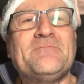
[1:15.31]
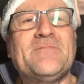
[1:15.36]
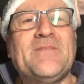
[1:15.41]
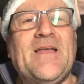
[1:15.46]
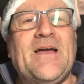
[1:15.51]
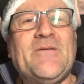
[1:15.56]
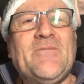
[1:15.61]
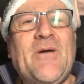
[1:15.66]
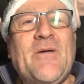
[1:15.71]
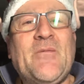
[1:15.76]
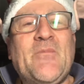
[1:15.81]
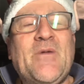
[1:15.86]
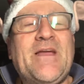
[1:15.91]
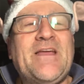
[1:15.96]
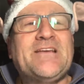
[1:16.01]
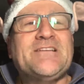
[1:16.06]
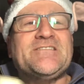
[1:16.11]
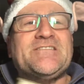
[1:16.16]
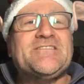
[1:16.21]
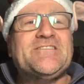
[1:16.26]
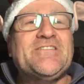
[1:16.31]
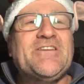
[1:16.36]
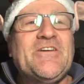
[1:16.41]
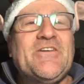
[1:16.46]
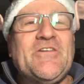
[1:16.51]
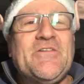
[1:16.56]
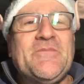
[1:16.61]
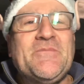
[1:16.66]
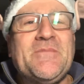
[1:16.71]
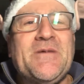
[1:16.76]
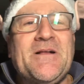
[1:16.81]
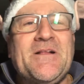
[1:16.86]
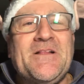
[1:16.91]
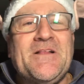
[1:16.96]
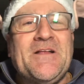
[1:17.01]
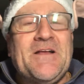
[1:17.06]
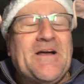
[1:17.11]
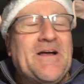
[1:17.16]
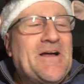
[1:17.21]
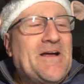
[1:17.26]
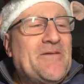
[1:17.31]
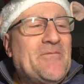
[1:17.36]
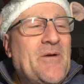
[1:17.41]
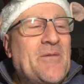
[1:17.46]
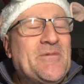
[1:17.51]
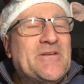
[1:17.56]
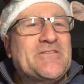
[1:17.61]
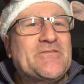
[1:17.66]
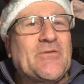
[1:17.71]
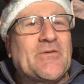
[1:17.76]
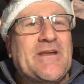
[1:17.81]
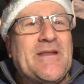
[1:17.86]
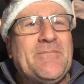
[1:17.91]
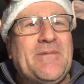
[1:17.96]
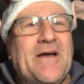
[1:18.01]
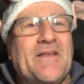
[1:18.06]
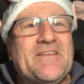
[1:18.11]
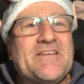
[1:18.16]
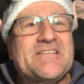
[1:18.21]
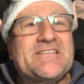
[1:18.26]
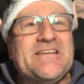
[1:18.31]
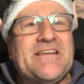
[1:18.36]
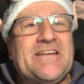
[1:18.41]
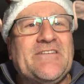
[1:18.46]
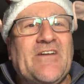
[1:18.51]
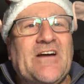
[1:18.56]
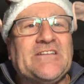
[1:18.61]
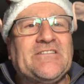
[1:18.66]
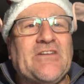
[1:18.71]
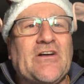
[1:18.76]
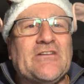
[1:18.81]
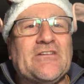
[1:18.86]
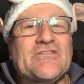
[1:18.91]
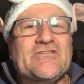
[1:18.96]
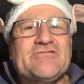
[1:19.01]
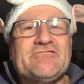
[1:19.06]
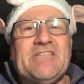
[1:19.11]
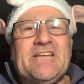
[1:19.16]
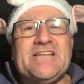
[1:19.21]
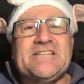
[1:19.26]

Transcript: And when we assume, when we're talking about the sin of idolatry,